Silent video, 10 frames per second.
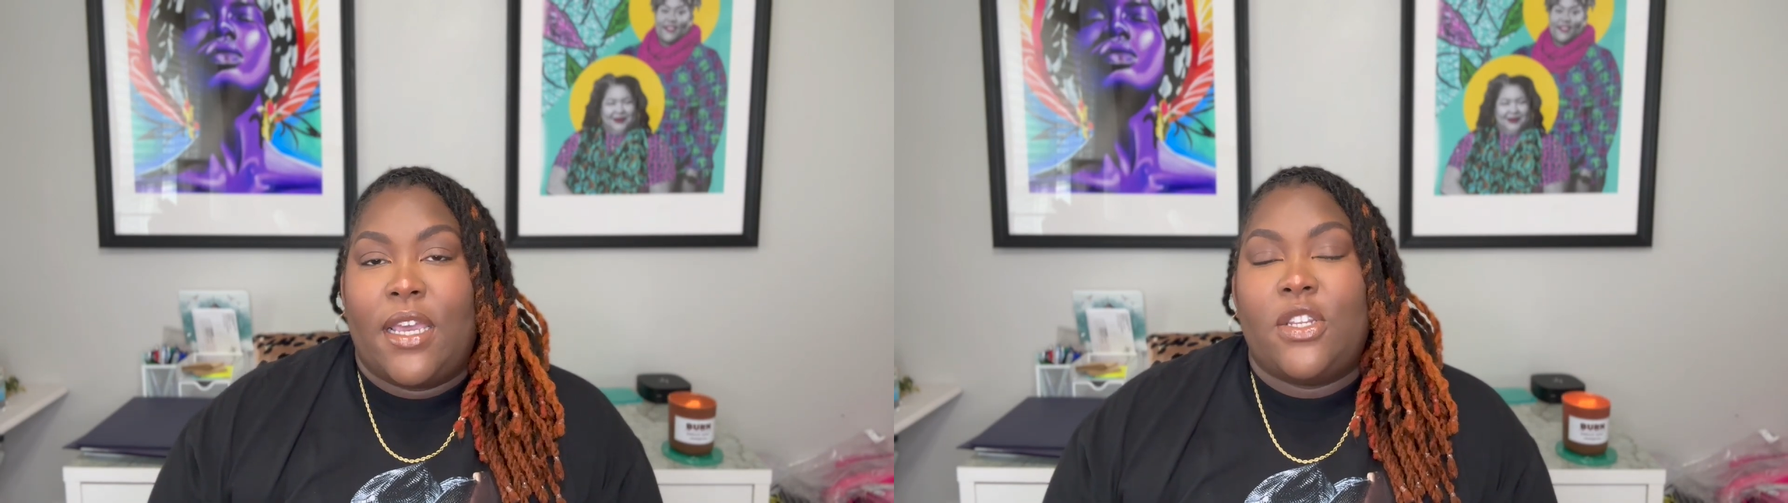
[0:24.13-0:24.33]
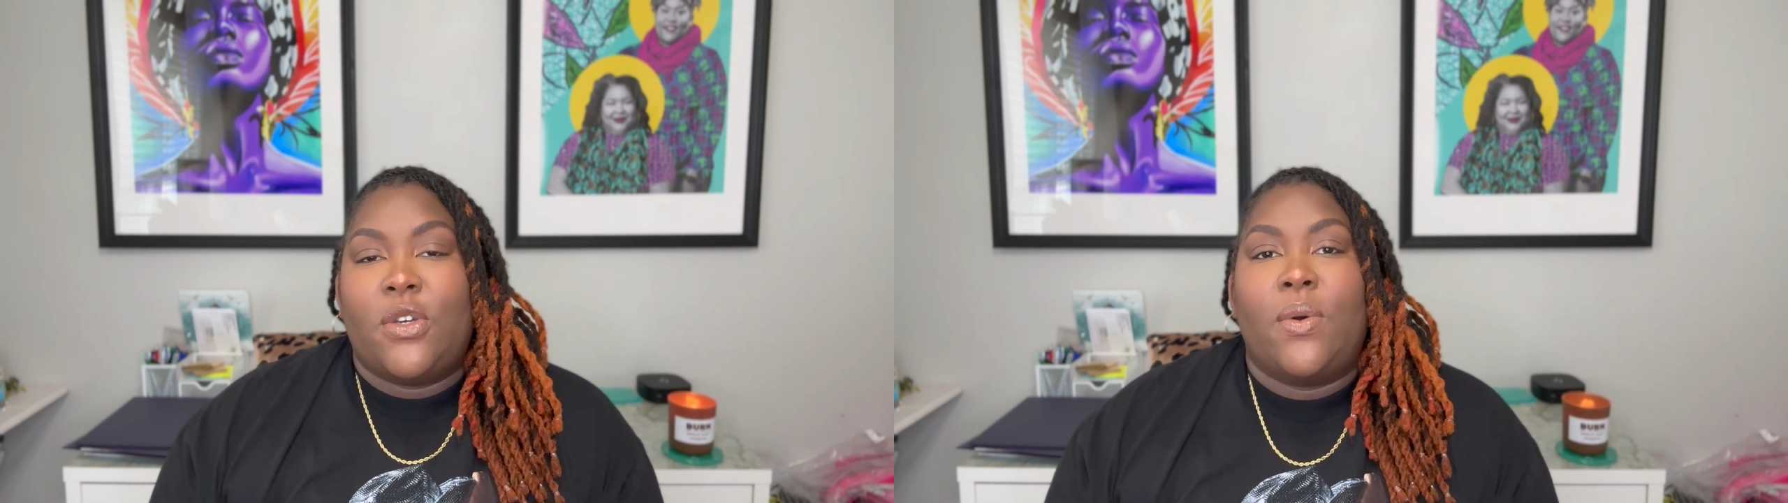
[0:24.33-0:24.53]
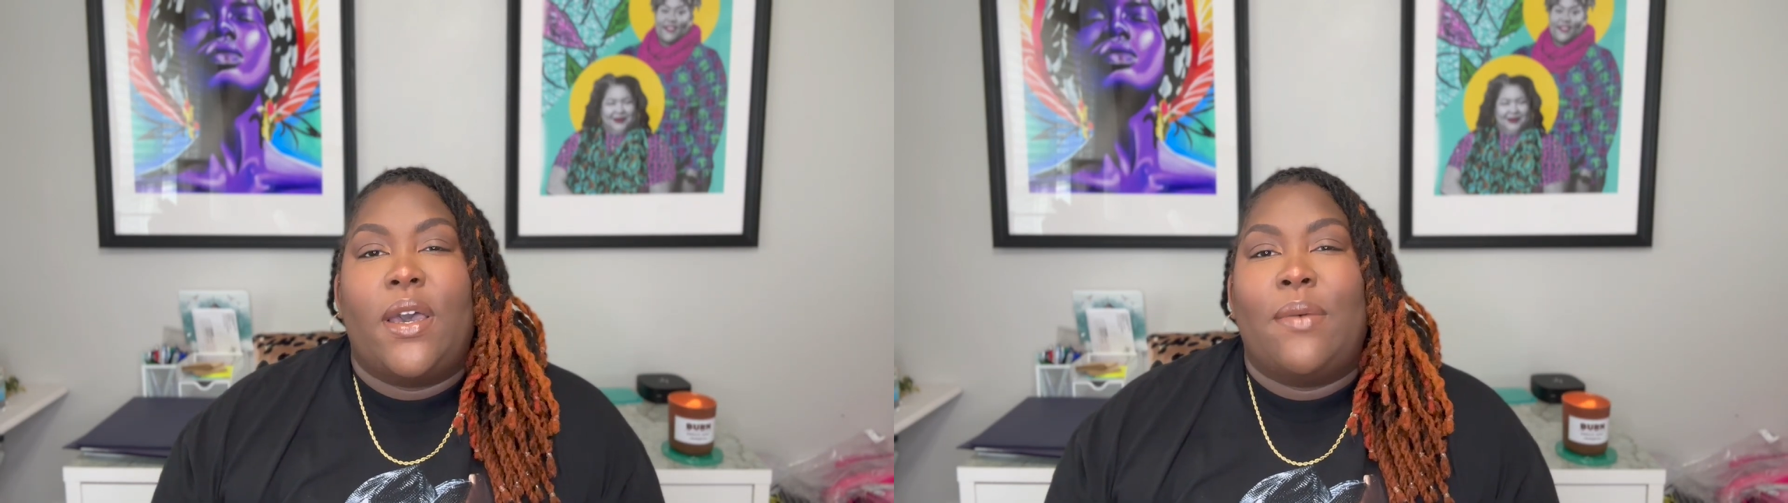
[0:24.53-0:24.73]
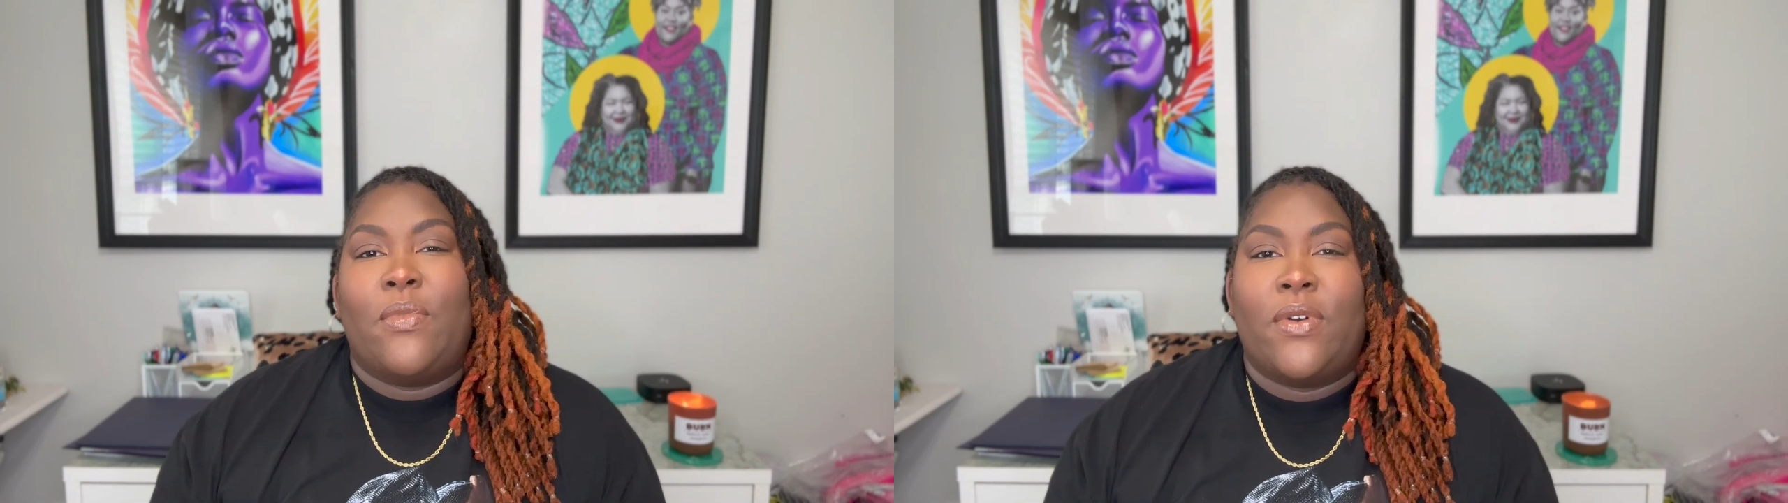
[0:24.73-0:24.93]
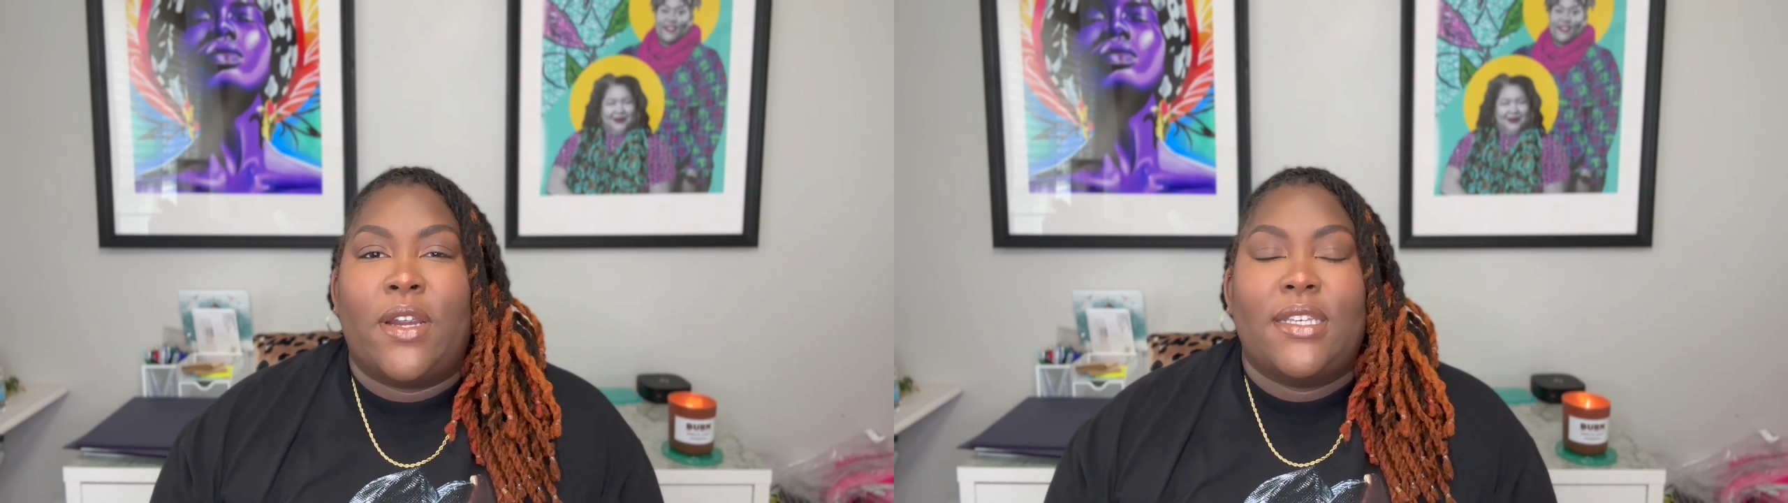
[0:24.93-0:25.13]
and do a
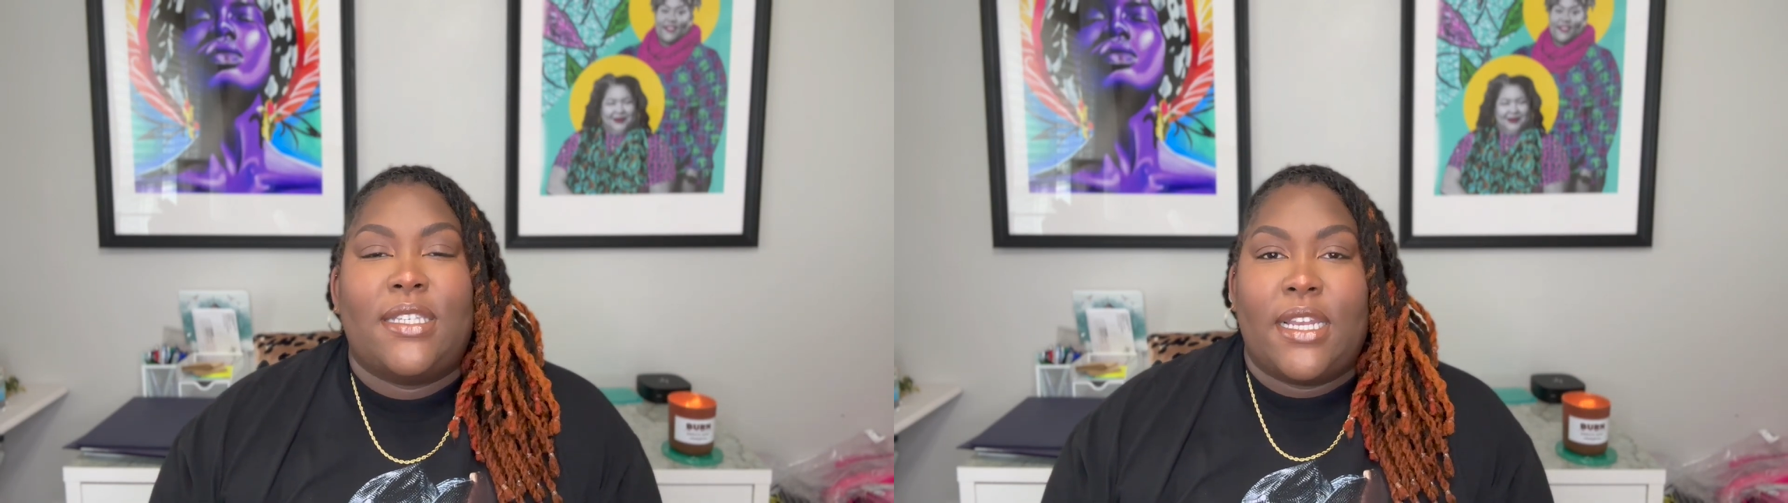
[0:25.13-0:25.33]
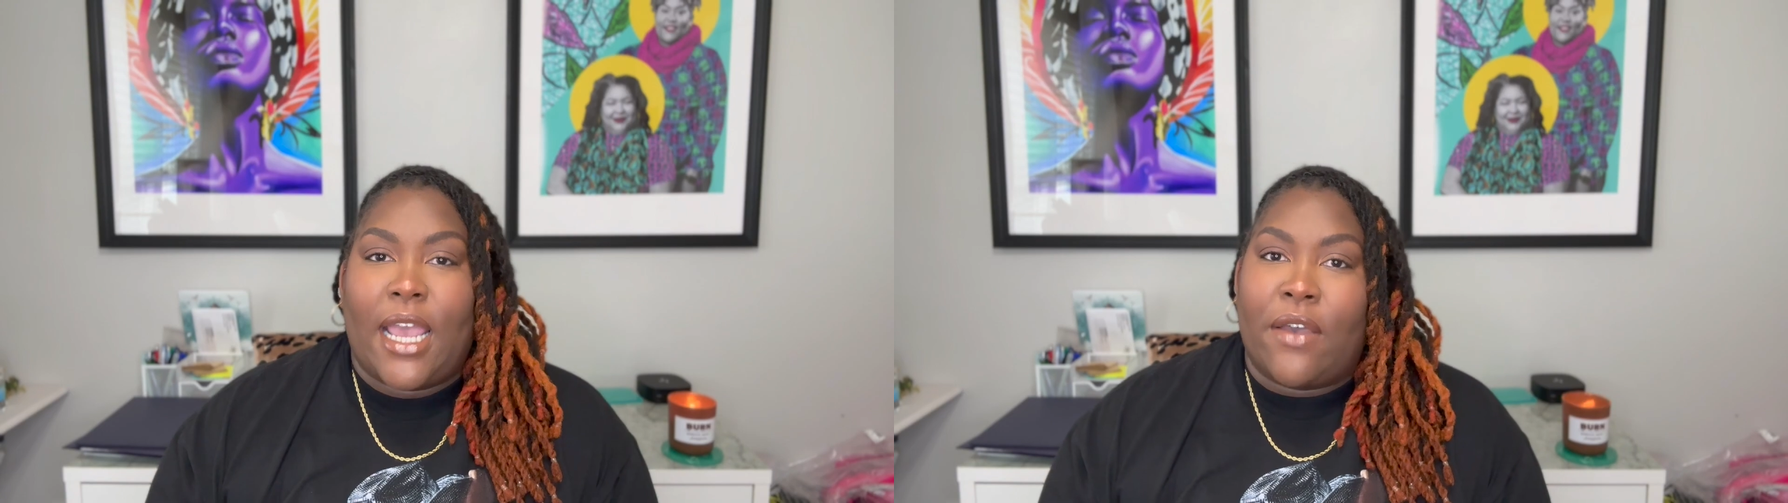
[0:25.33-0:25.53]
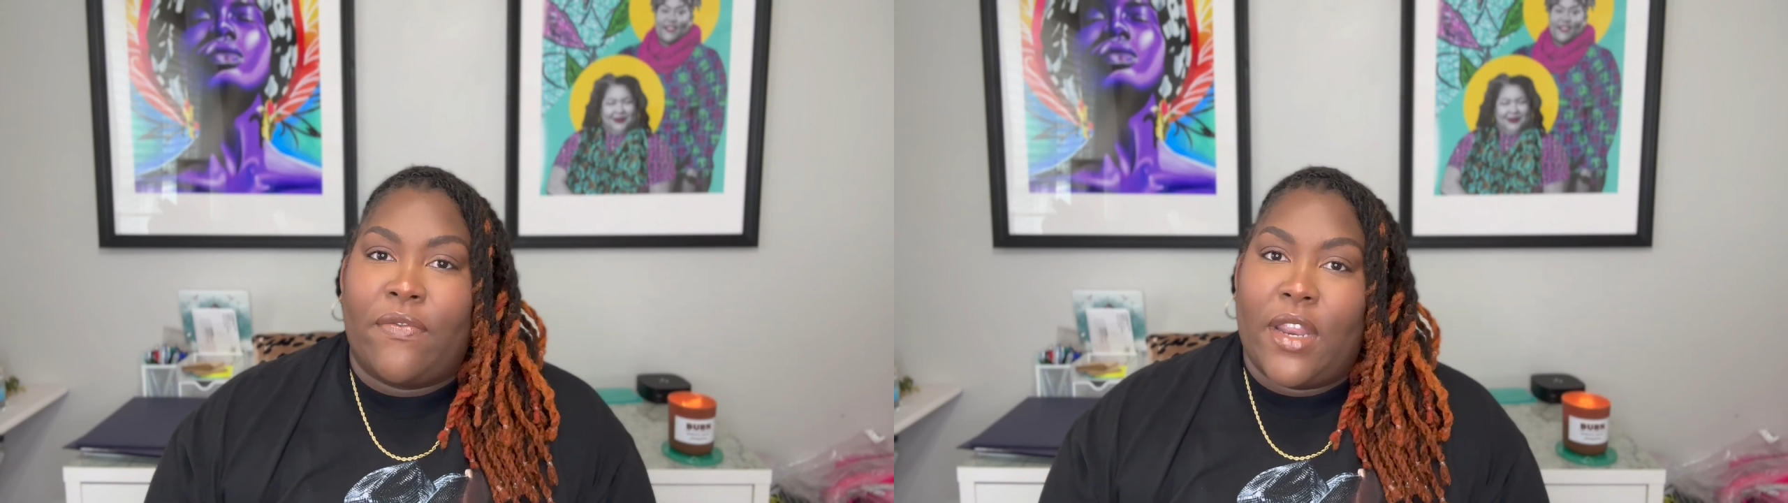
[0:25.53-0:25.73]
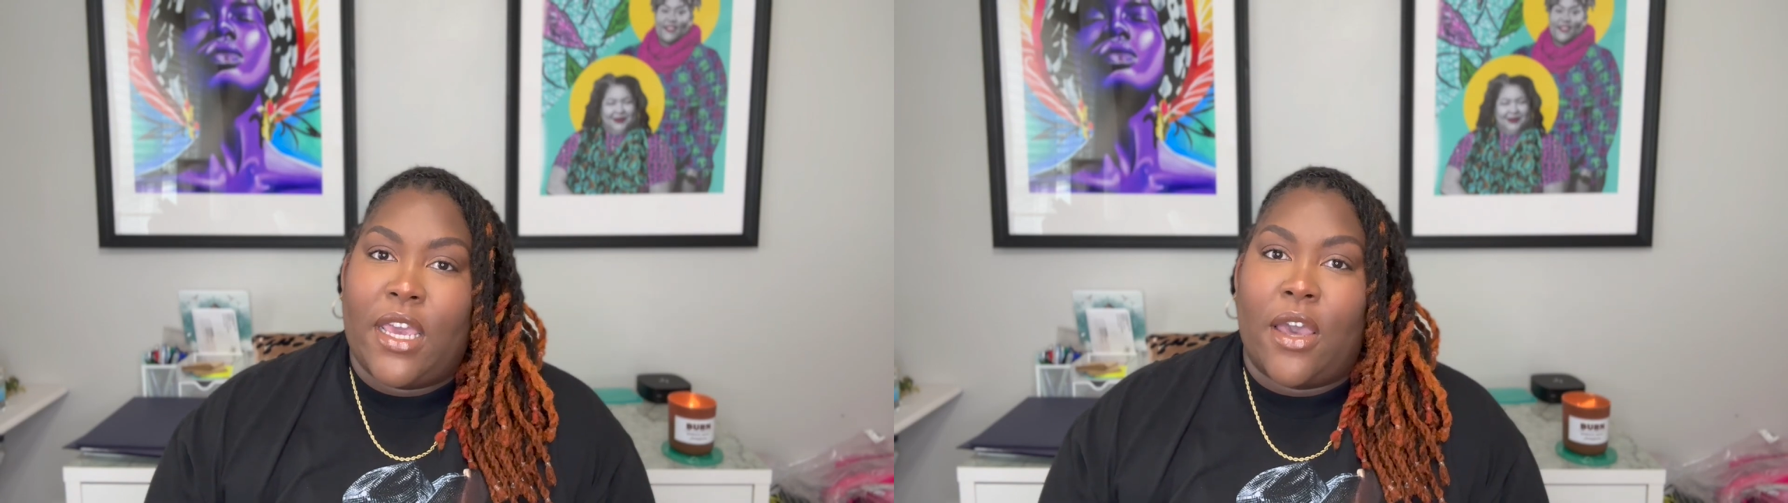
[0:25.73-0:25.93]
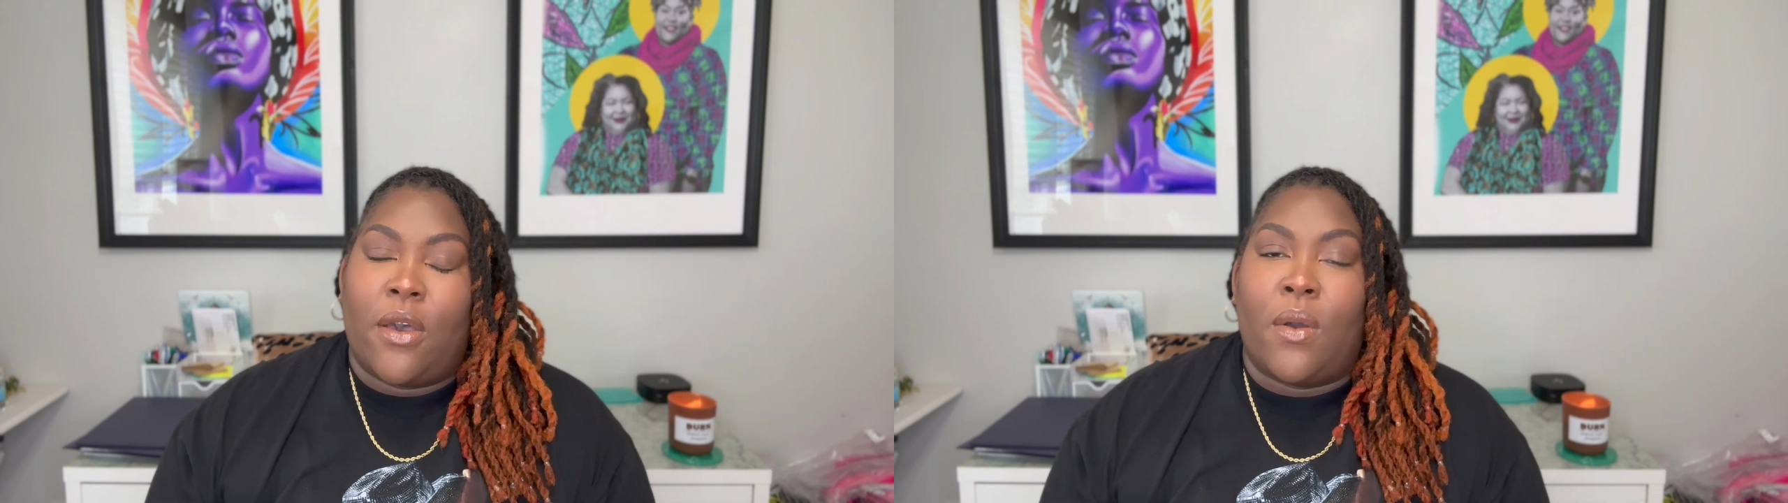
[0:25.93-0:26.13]
more sit-down
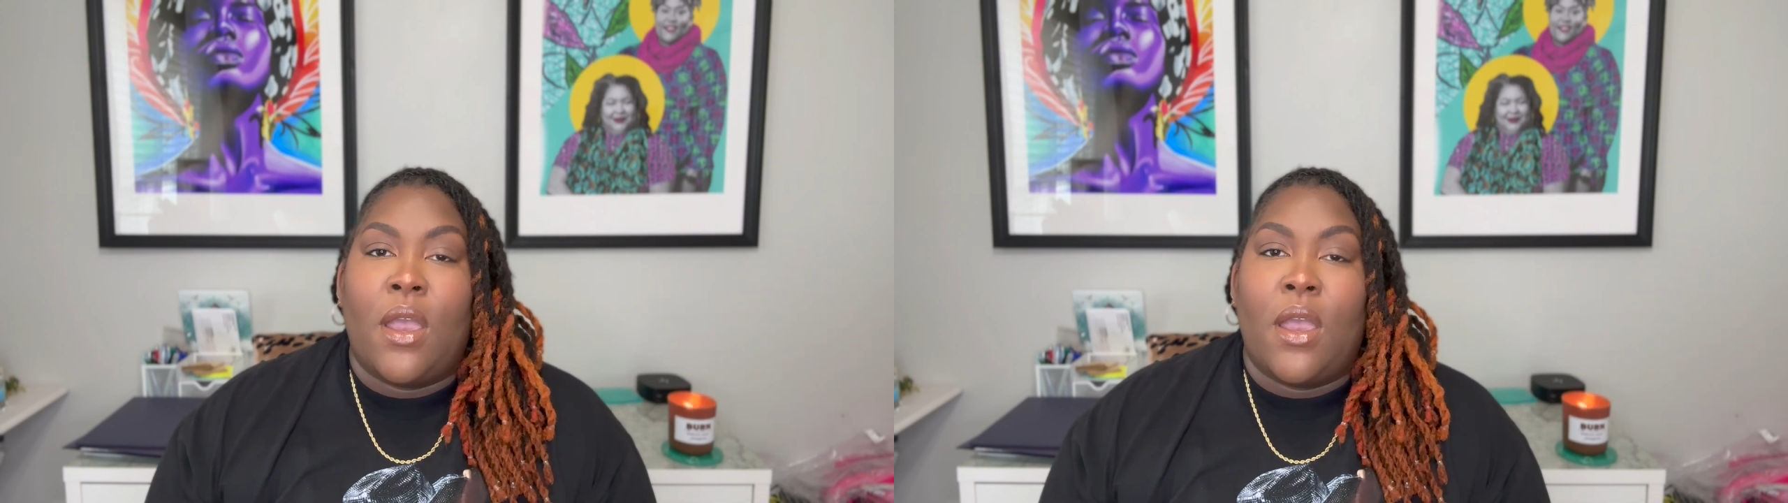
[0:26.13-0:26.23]
video